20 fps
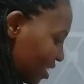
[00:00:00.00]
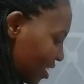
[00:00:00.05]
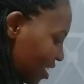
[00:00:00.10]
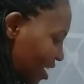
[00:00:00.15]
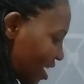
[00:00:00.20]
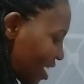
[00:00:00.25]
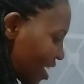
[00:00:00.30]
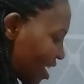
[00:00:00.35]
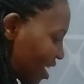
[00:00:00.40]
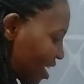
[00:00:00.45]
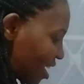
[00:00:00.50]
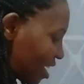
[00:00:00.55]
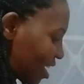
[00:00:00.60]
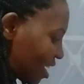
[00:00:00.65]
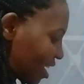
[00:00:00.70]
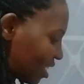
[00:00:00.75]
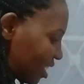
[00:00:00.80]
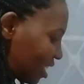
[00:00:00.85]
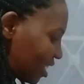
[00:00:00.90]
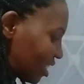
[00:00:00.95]
Yeah,
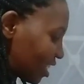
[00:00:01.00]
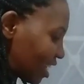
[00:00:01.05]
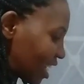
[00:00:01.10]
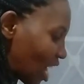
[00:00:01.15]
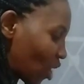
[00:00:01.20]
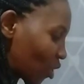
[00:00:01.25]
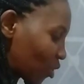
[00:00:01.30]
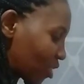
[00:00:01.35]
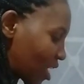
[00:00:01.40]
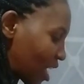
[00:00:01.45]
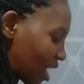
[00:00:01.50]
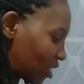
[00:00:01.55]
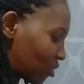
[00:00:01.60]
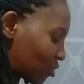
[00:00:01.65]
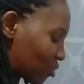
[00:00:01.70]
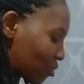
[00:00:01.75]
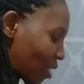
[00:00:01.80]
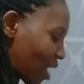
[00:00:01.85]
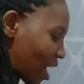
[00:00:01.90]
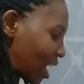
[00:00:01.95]
at least now they are
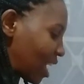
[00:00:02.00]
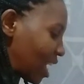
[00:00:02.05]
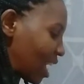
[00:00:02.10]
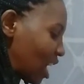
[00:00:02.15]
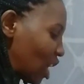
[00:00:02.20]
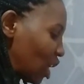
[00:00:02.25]
dry.